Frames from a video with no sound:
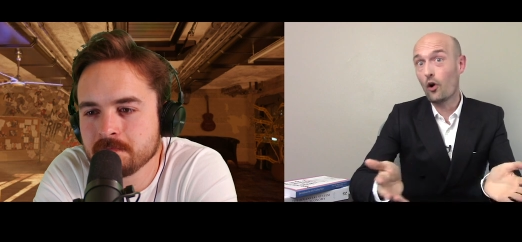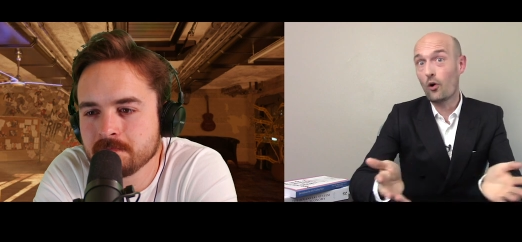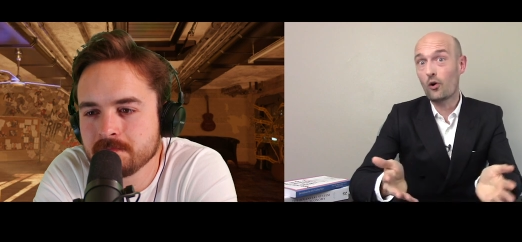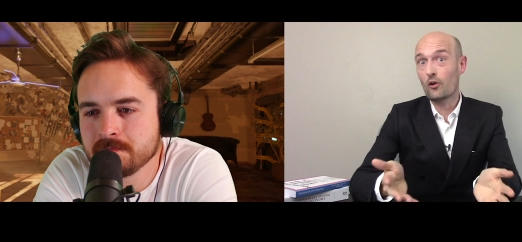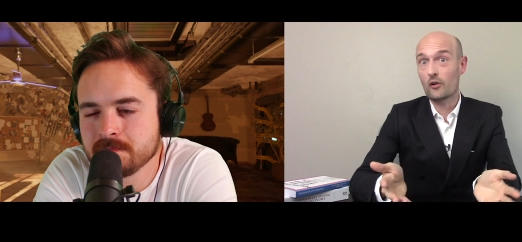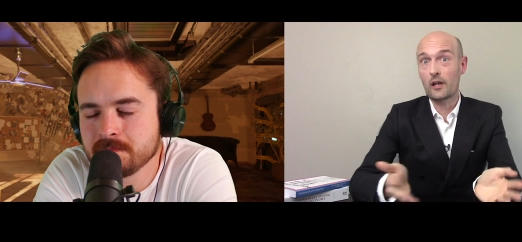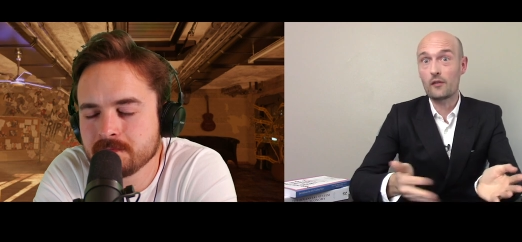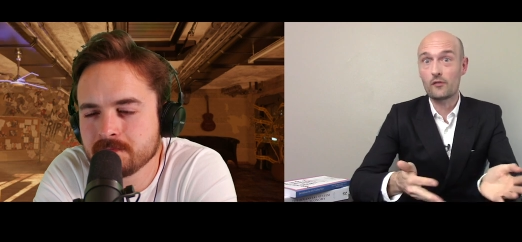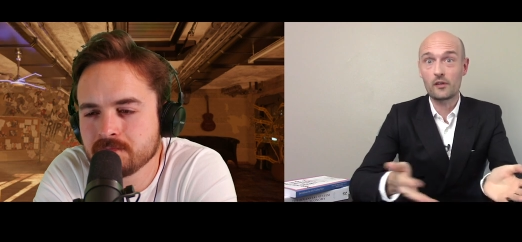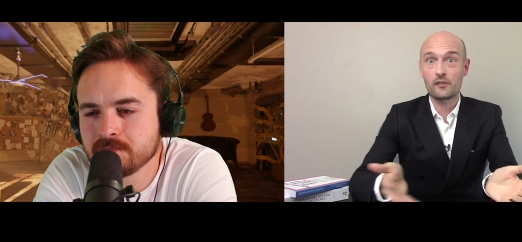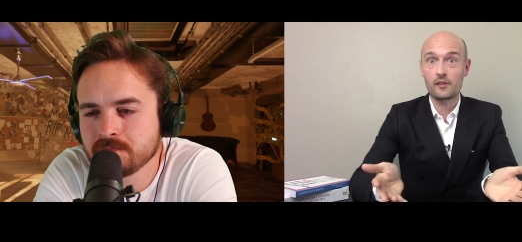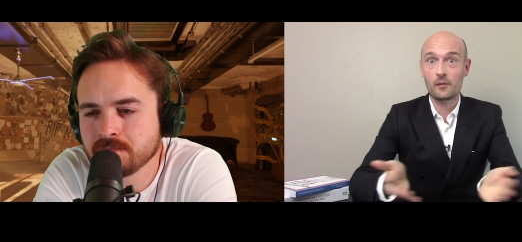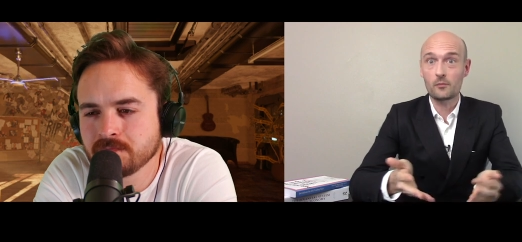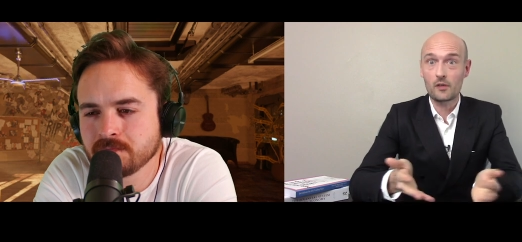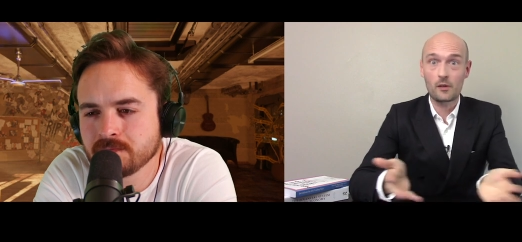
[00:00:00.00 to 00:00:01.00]
Speaker 1: or even
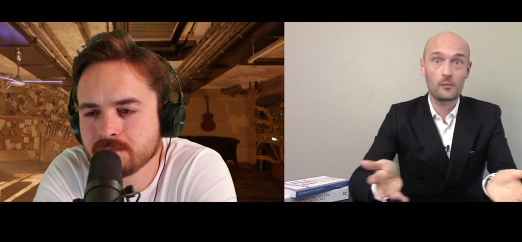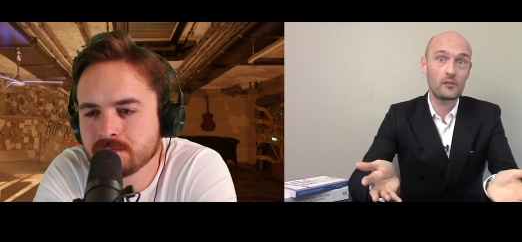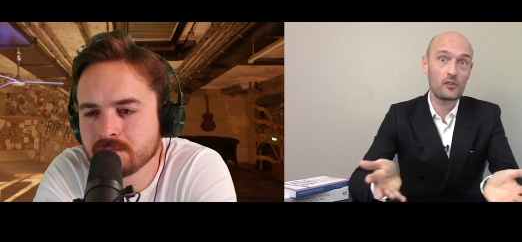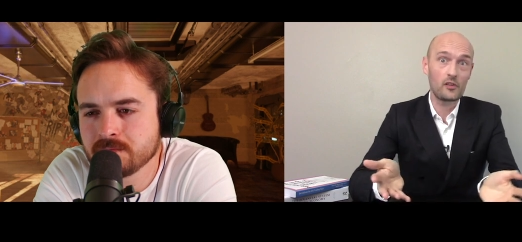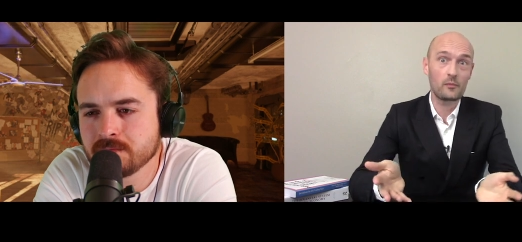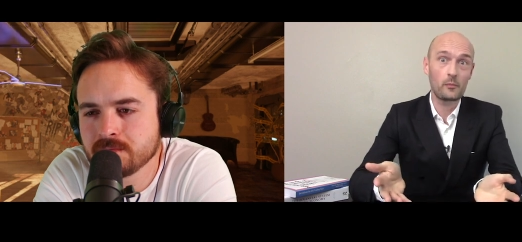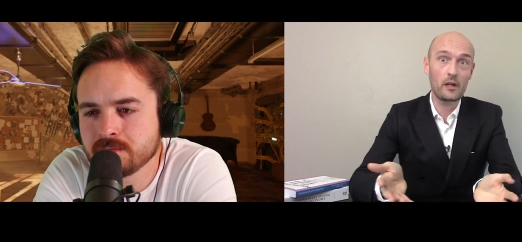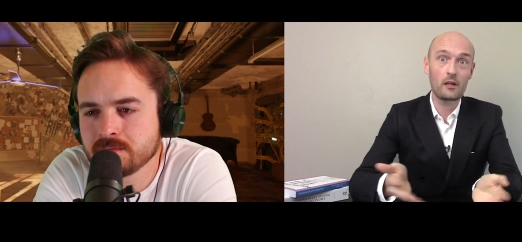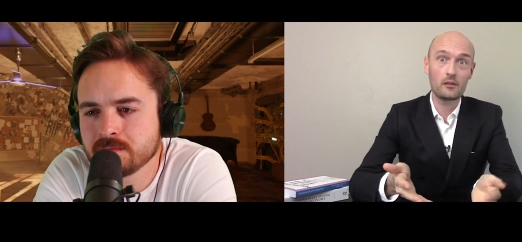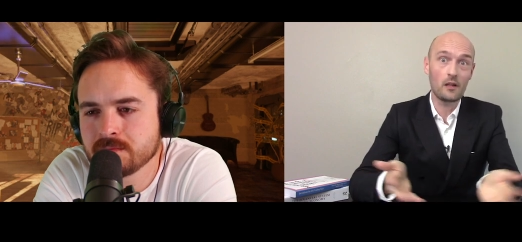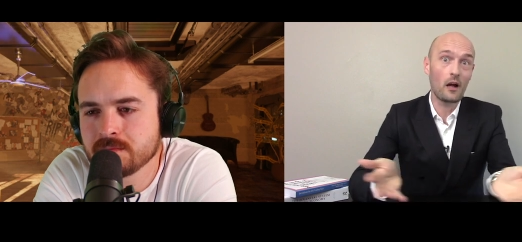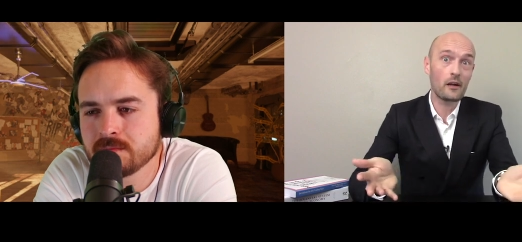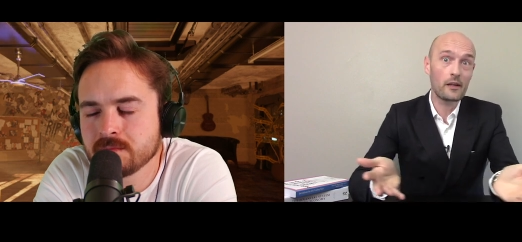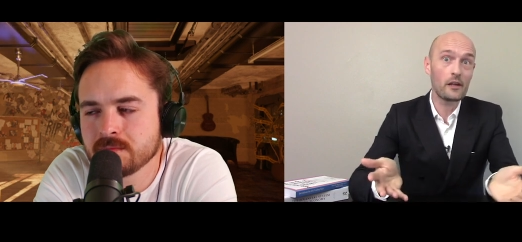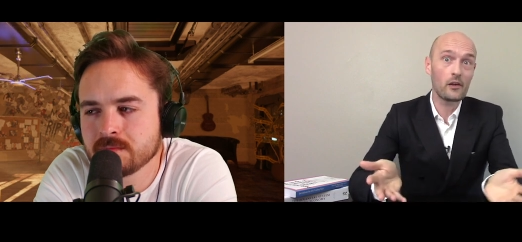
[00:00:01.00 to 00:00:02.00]
sometimes just being
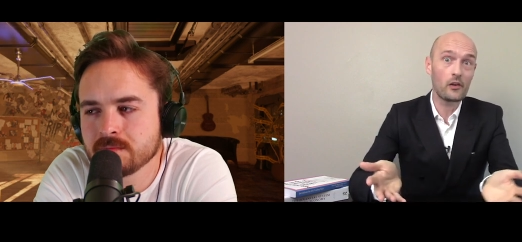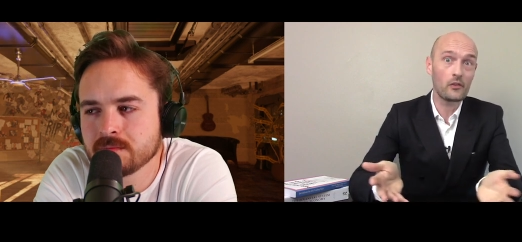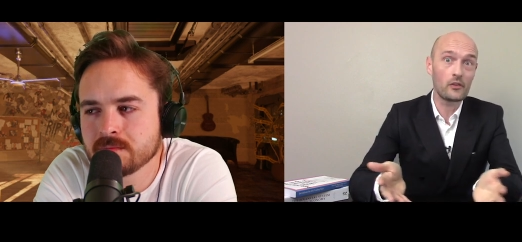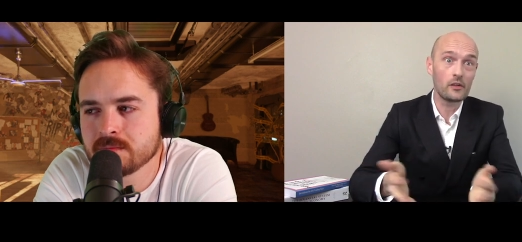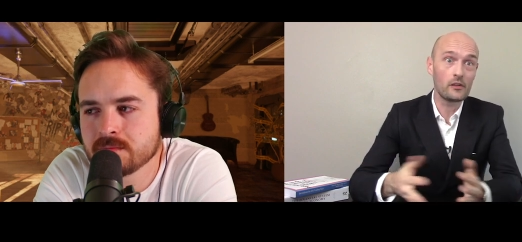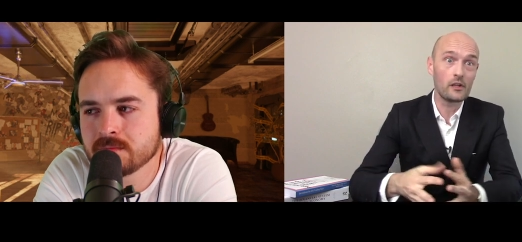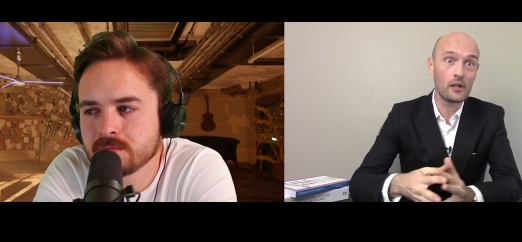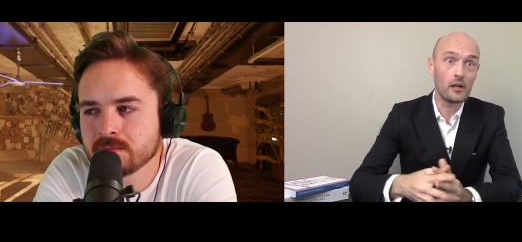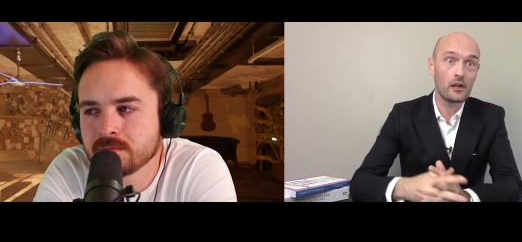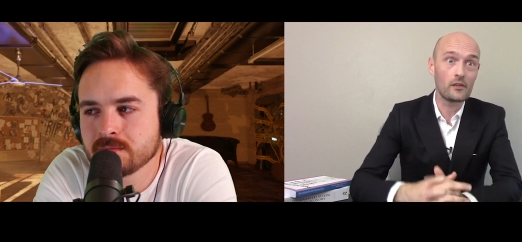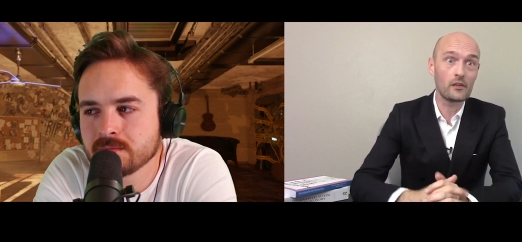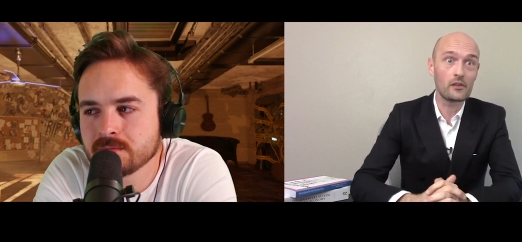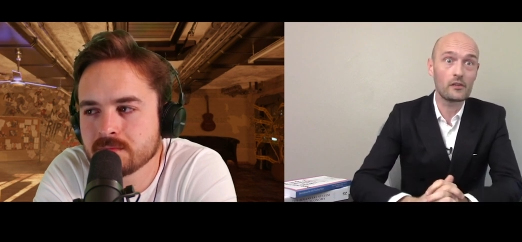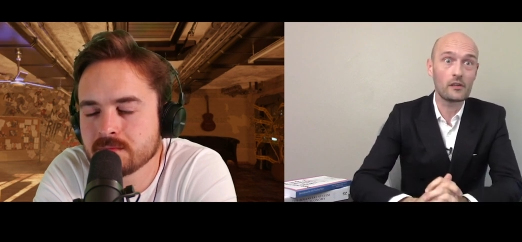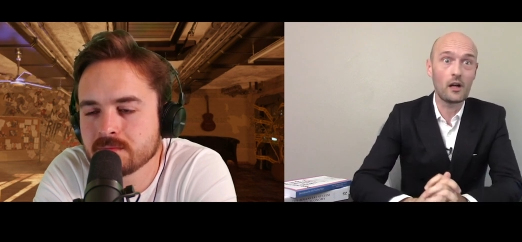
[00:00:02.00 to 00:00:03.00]
luckier than the
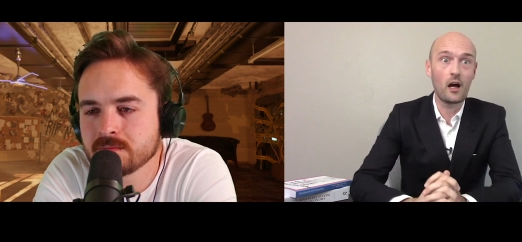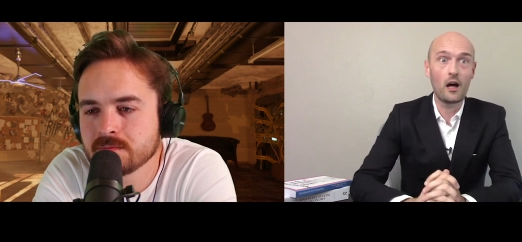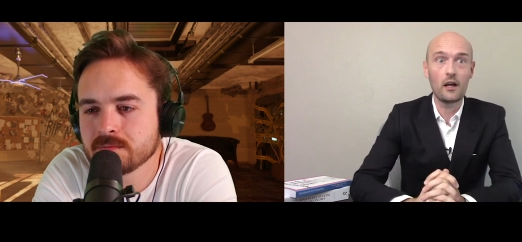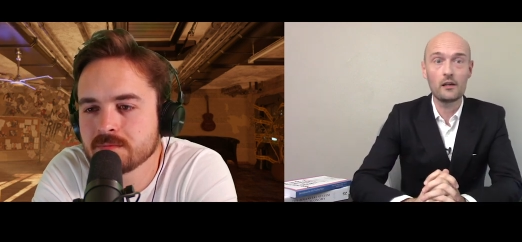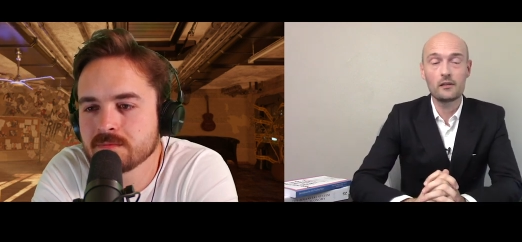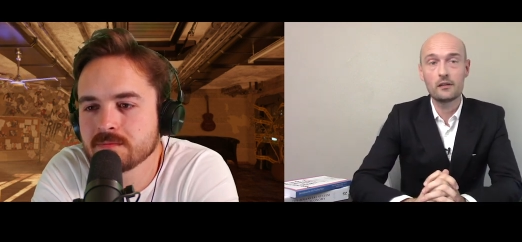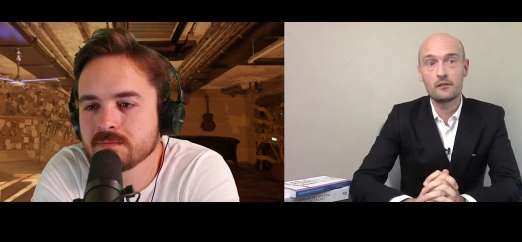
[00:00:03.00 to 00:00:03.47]
other side.